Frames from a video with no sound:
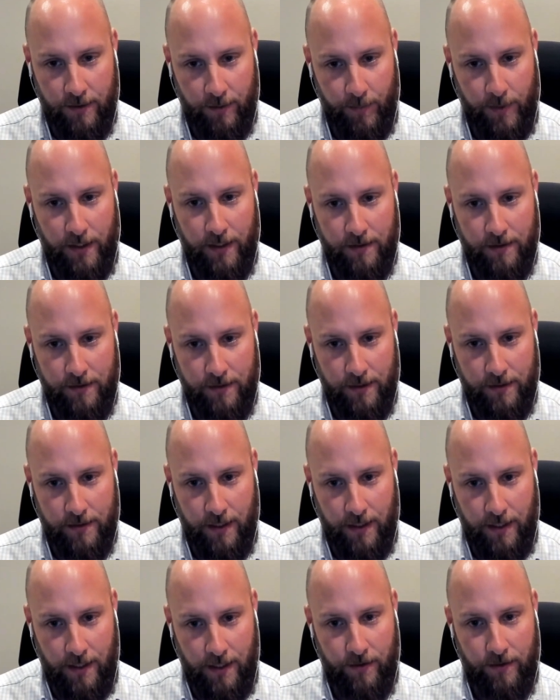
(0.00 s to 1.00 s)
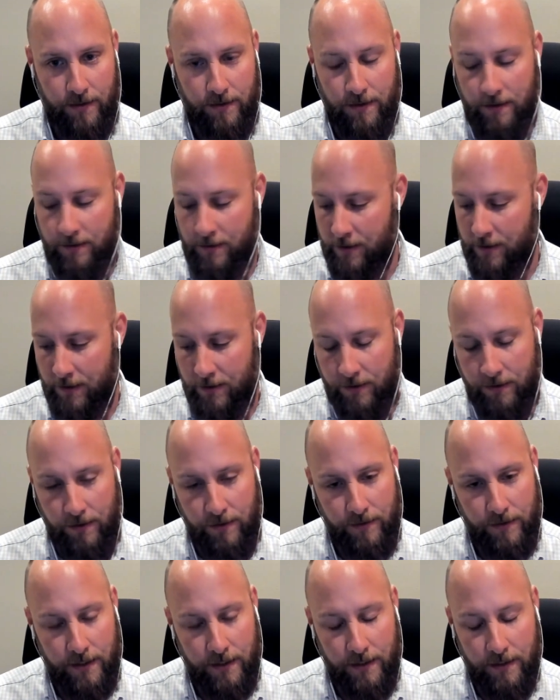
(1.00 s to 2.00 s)
me like 6-8 hours. I was like,
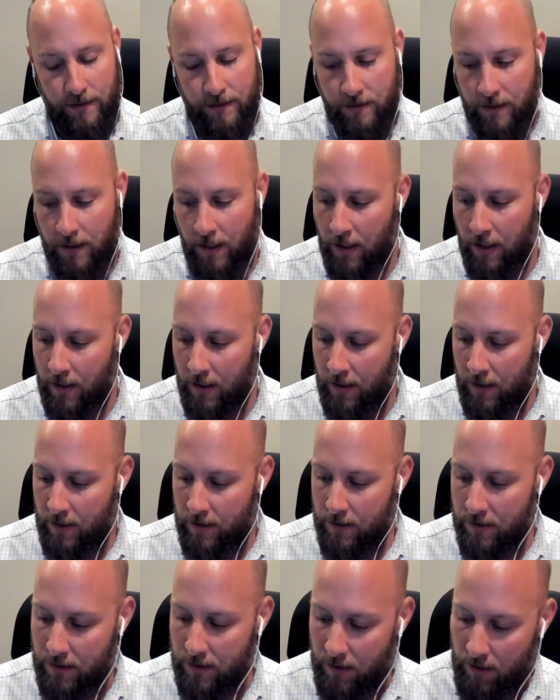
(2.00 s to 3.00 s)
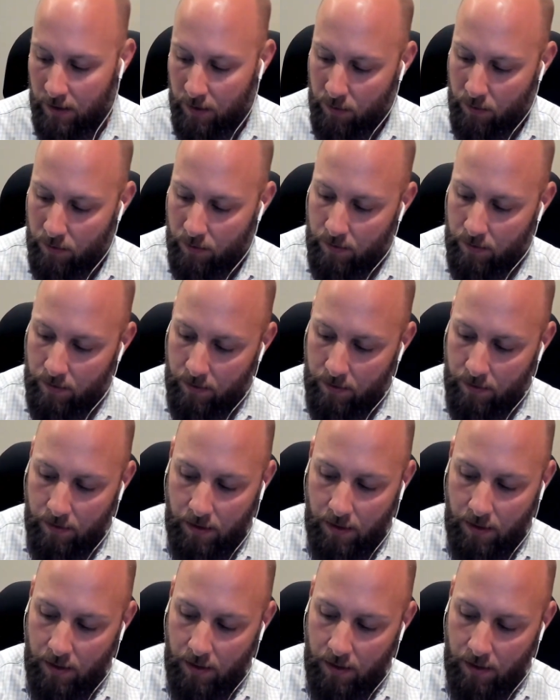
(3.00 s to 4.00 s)
screw this. So
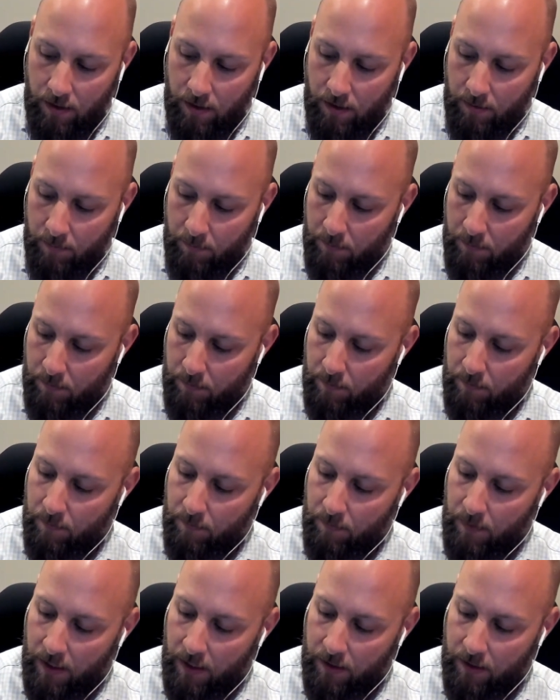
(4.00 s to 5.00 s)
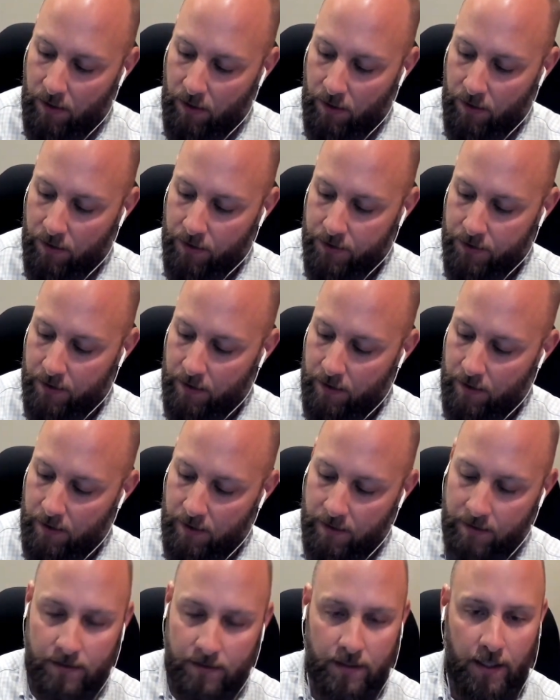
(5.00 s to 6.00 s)
I called
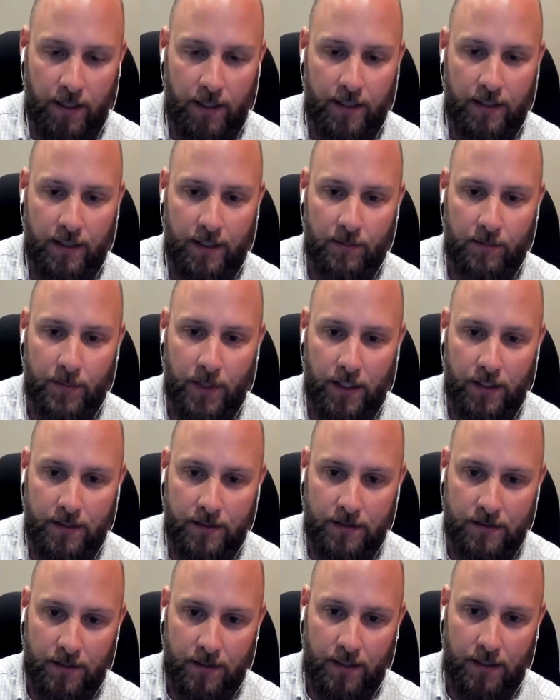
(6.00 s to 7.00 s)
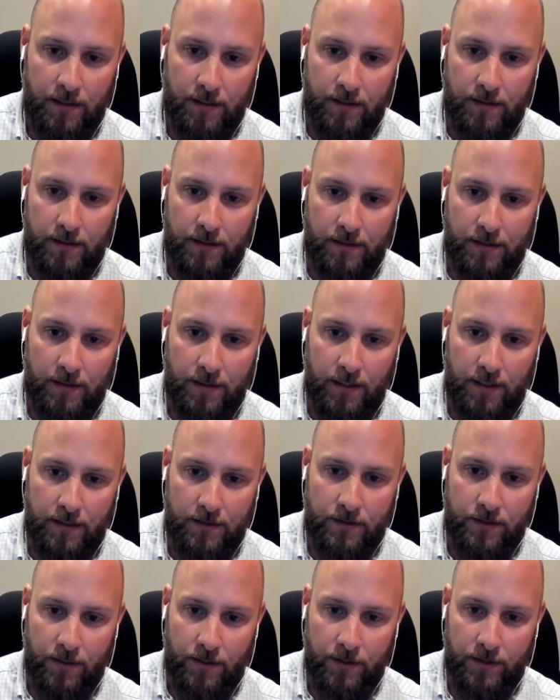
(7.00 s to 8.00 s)
Insight and bought Insight
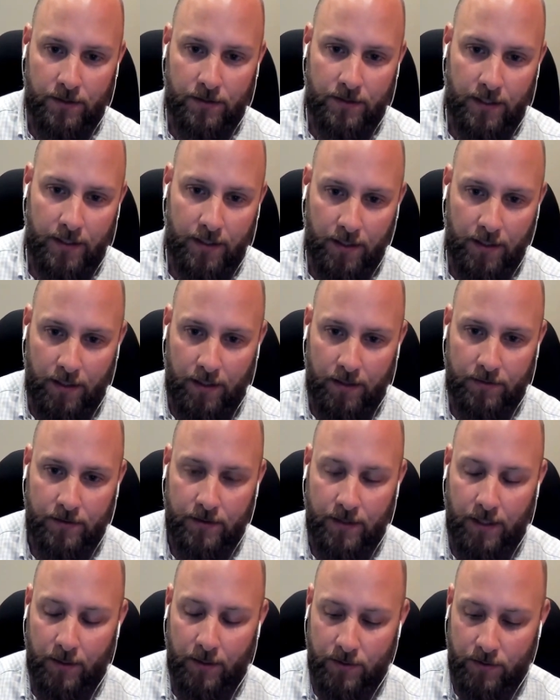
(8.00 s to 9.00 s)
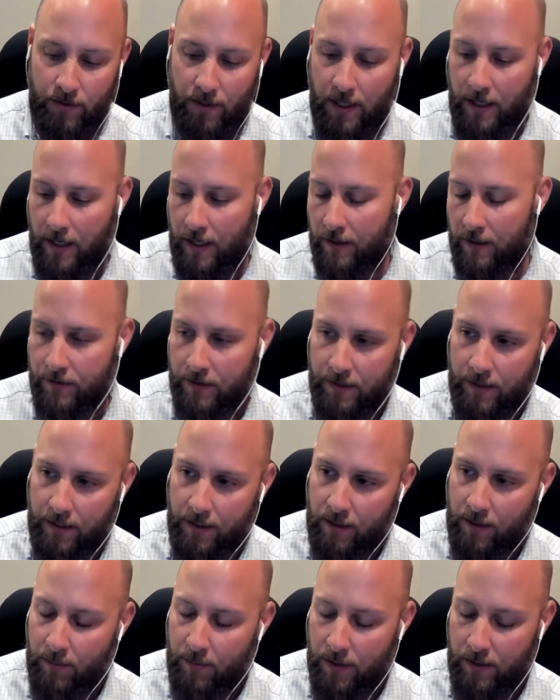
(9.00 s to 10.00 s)
and started in takeoffs. That was right after they
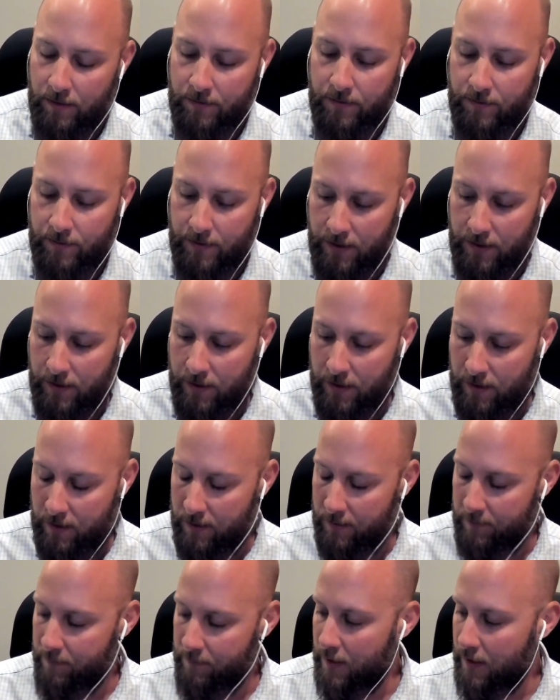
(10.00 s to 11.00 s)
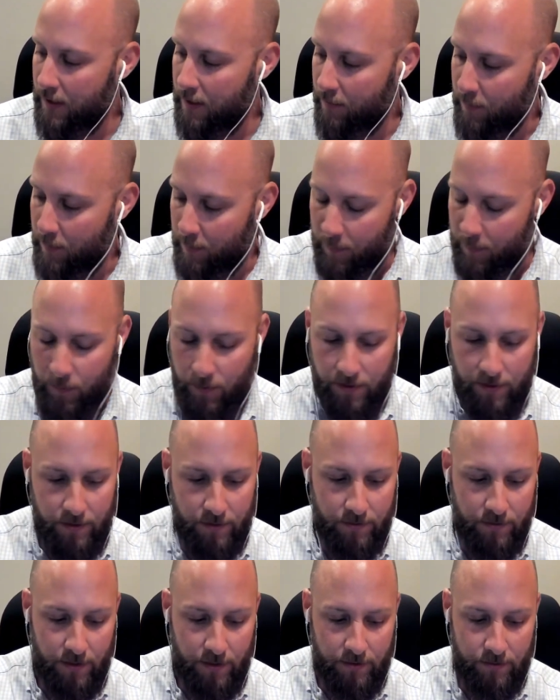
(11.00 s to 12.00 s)
come off of the, can't remember what
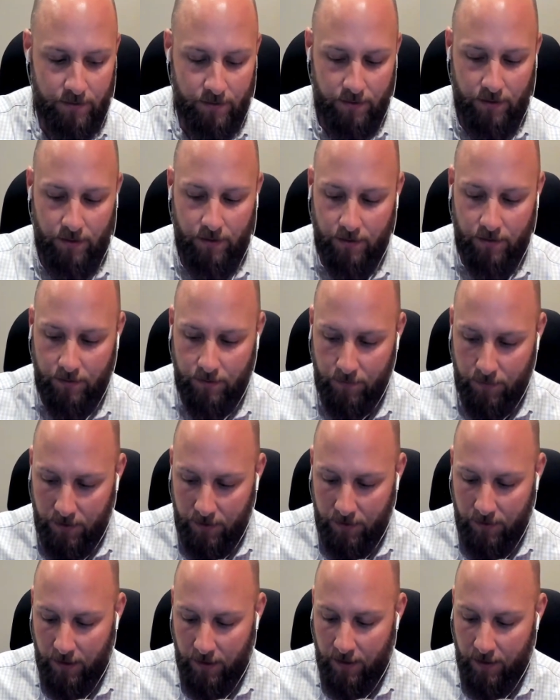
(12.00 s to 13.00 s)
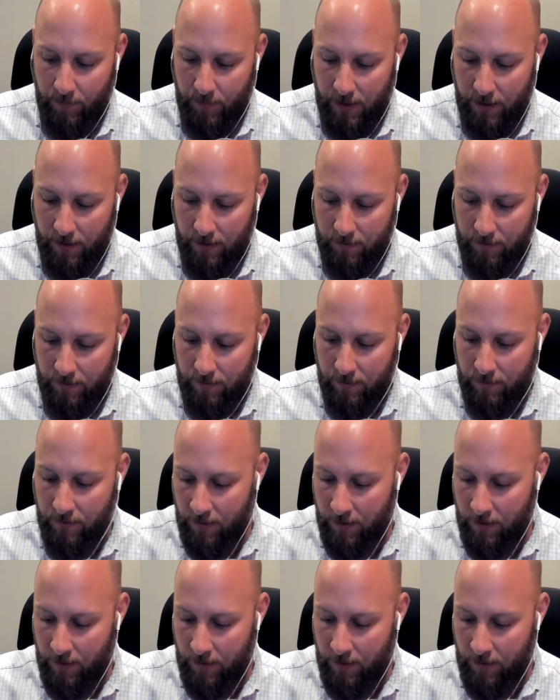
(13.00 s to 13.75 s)
those things are called, where you lay them out and